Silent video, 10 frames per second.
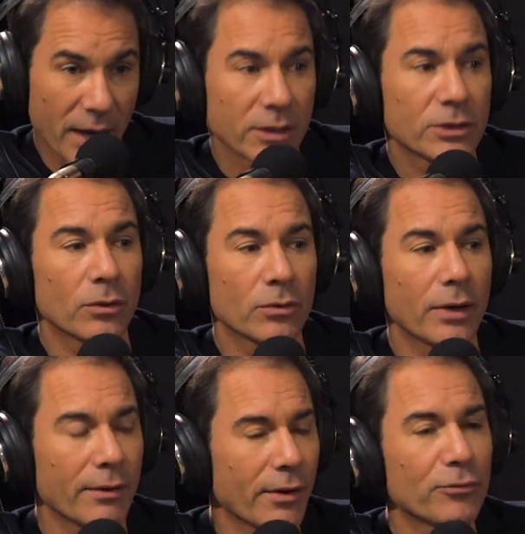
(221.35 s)
So
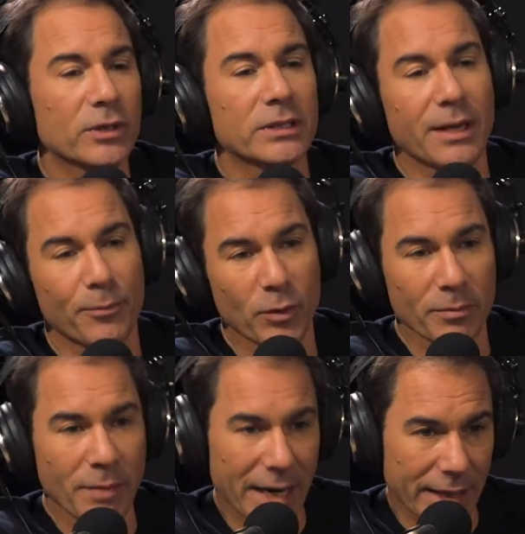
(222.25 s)
every step we
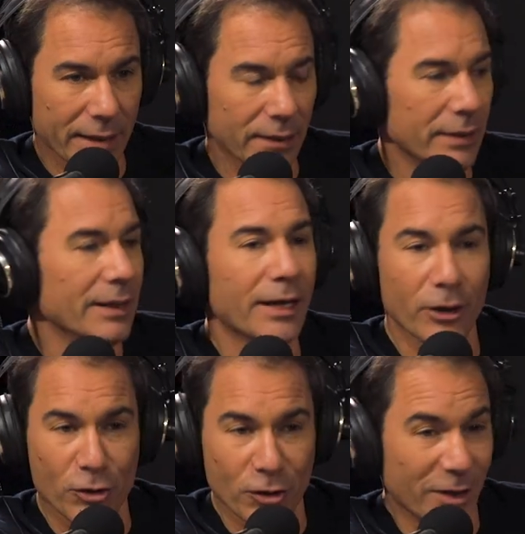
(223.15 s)
make in the
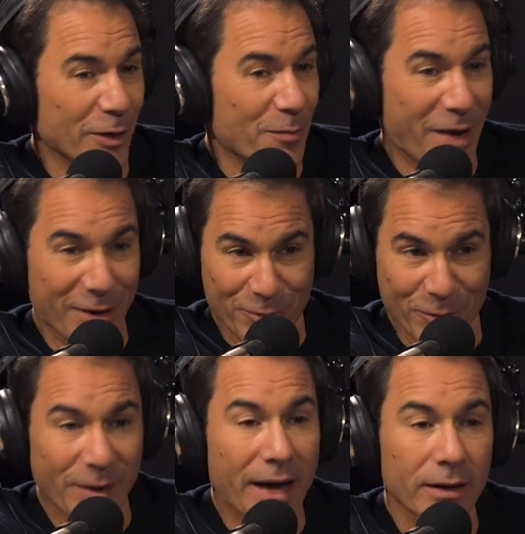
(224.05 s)
kitchen, in the
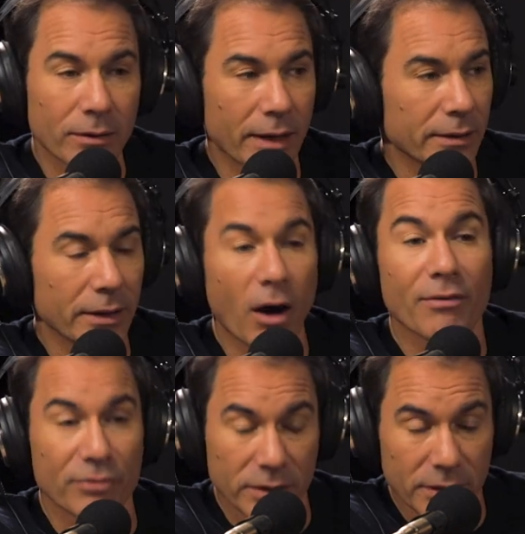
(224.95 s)
bedroom, at, at the
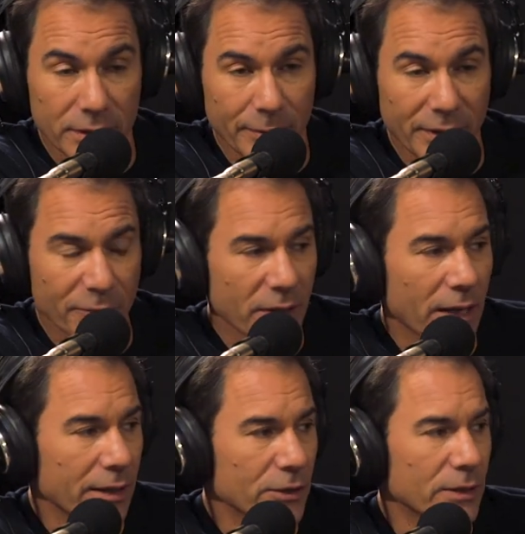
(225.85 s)
office, because I'm an
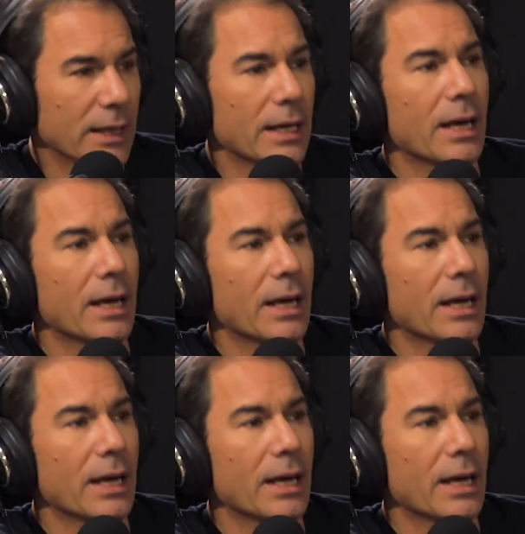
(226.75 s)
FBI agent,